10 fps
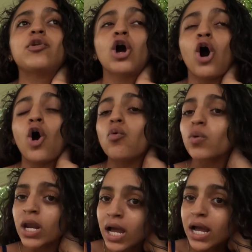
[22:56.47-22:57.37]
Y'all,
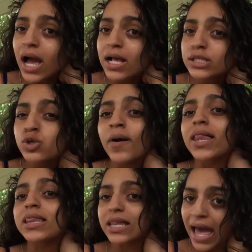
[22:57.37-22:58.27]
when I got to
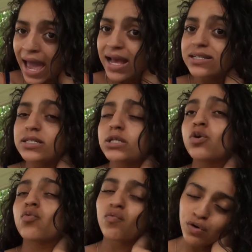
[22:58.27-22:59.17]
my last
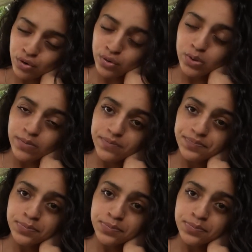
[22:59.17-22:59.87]
room,